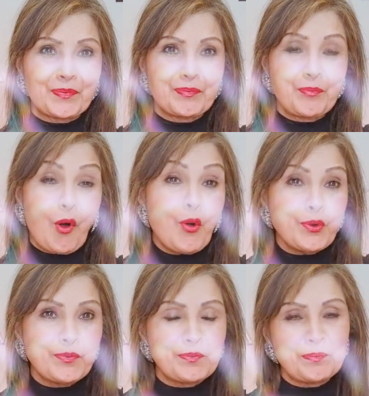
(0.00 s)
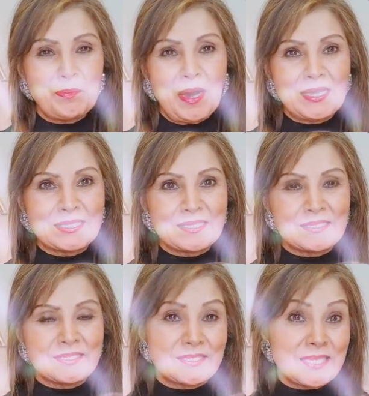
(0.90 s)
born by the
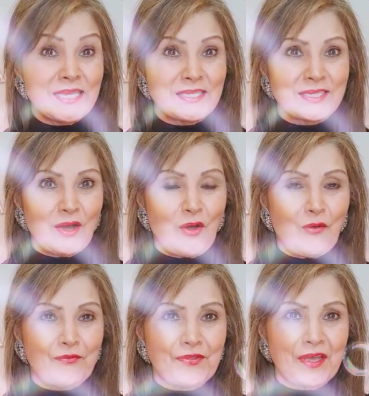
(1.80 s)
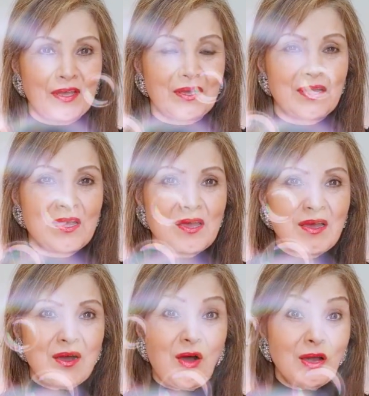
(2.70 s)
seed of the
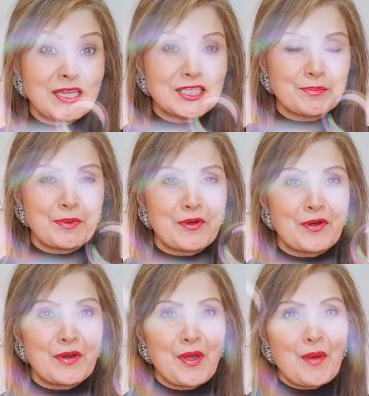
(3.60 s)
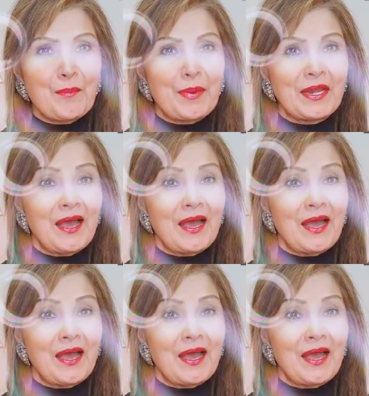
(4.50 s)
Holy Spirit. But